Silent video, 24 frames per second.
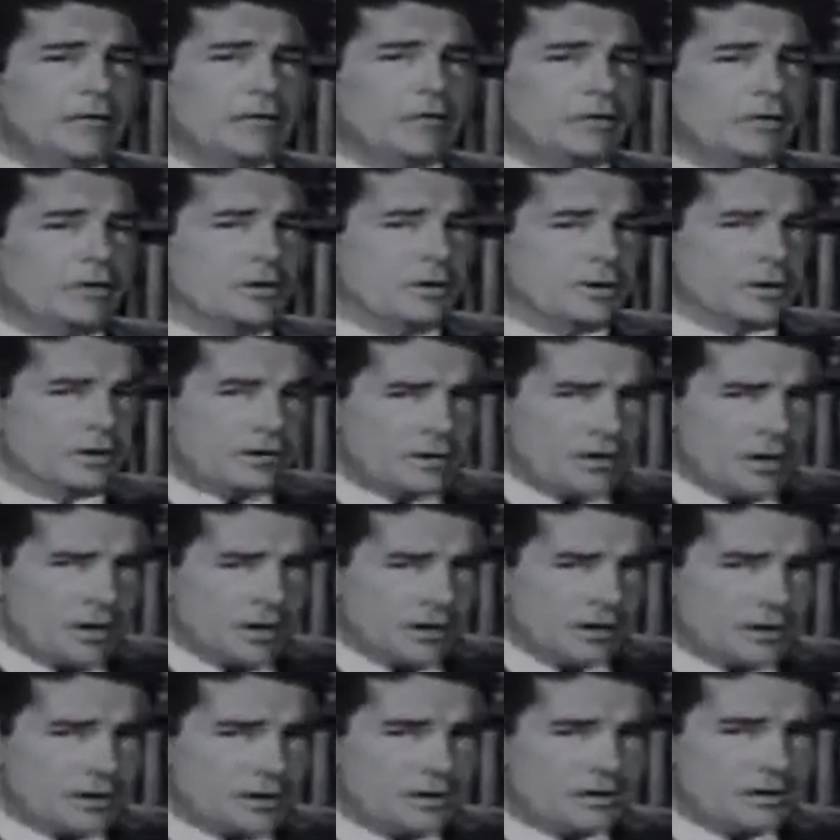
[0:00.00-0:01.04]
for the
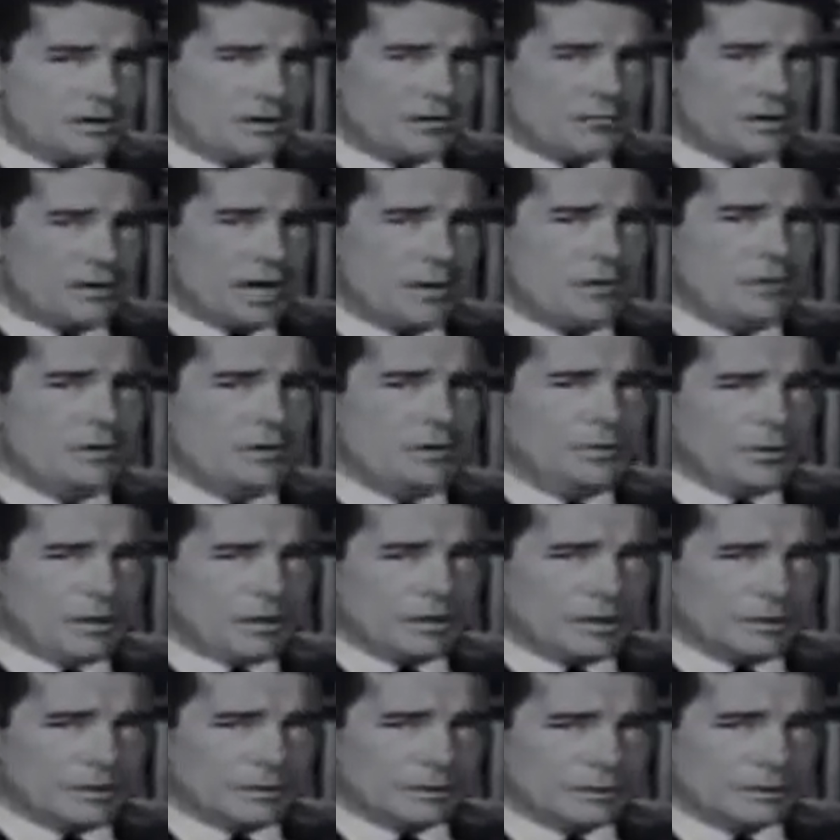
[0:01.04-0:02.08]
stronger to rob the
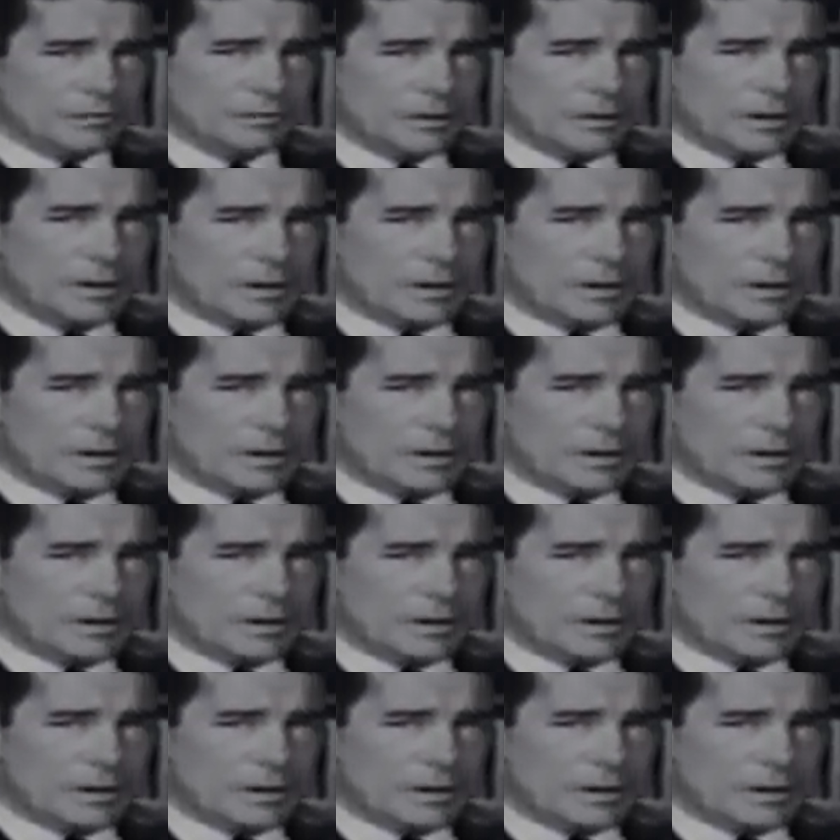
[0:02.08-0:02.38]
weaker.